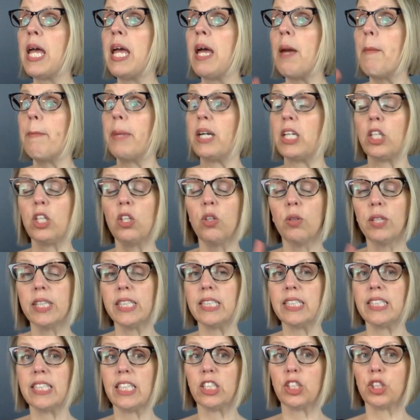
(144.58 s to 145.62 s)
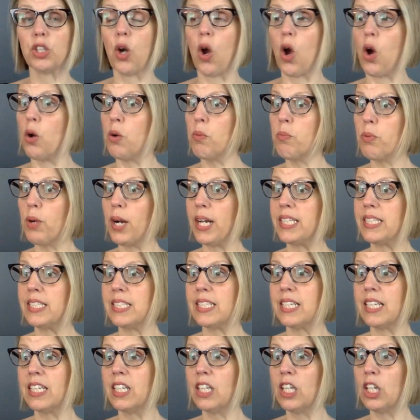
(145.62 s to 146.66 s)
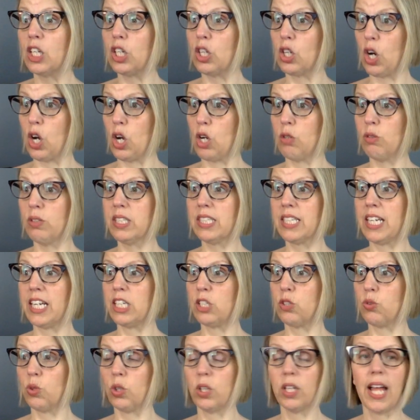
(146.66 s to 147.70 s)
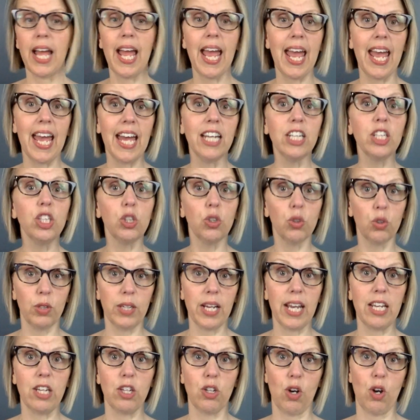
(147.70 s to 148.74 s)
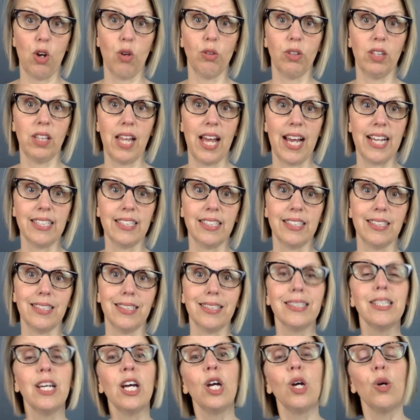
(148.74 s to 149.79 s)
but you can set your own pricing, your own schedule, and you create your own classes,